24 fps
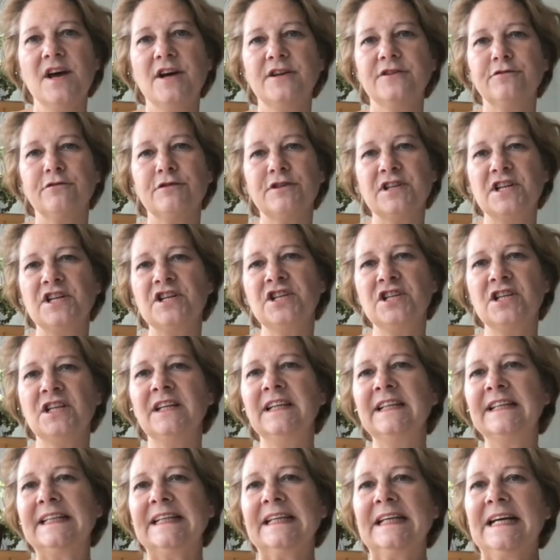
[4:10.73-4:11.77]

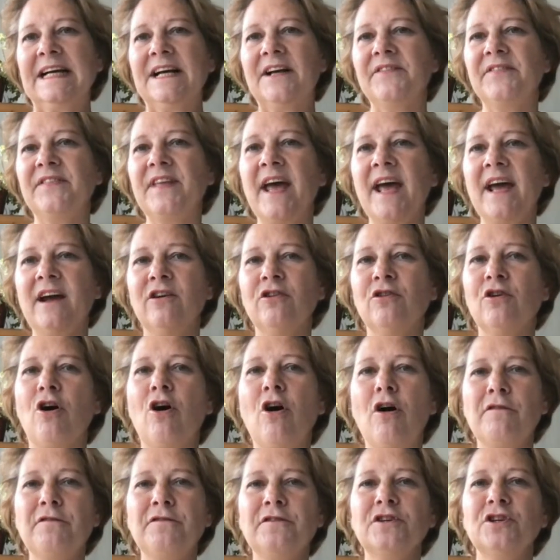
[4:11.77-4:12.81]
traditionally, they are
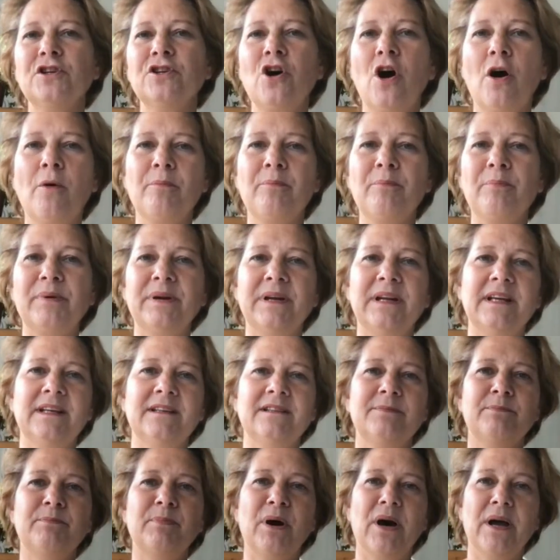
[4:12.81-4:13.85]
often
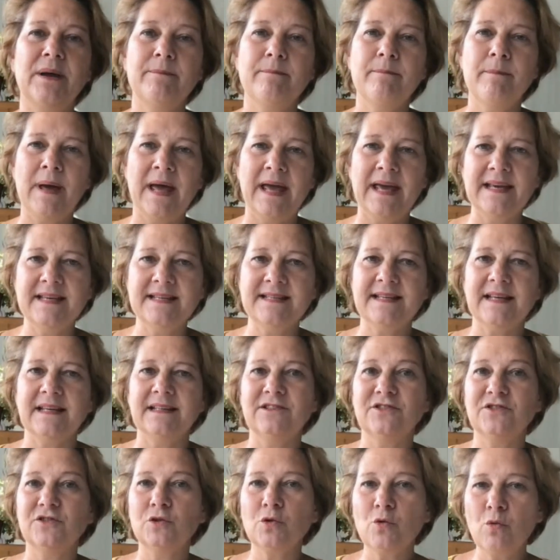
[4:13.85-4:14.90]
accompanied by maize and
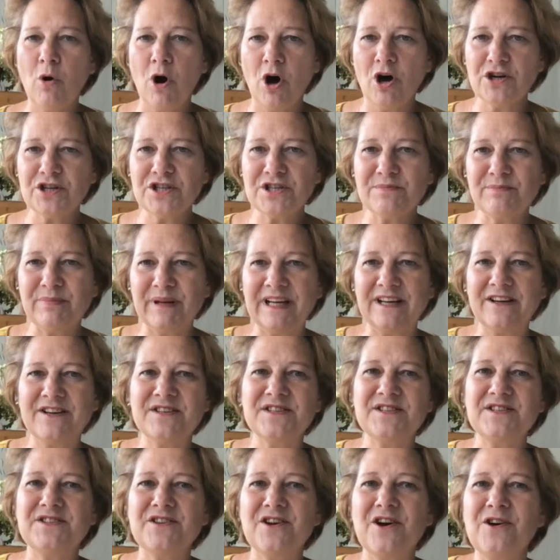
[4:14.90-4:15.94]
squash
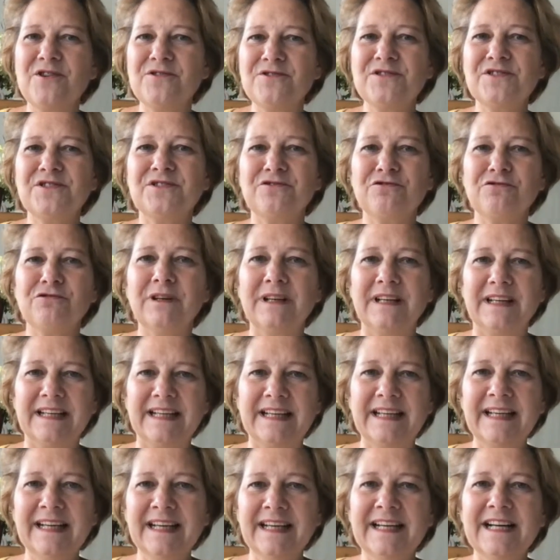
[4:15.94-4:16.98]
because those
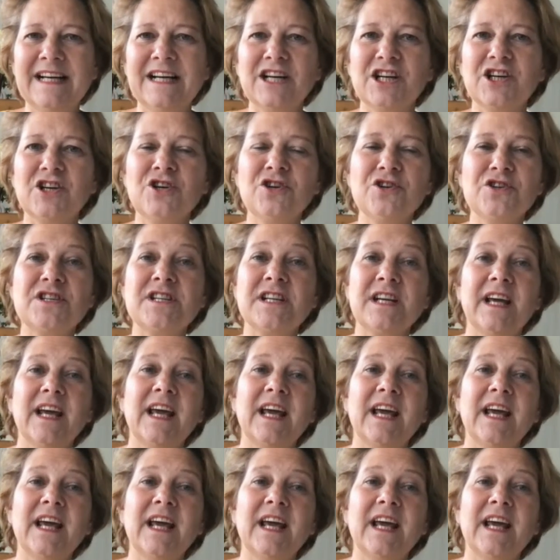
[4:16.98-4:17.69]
three could,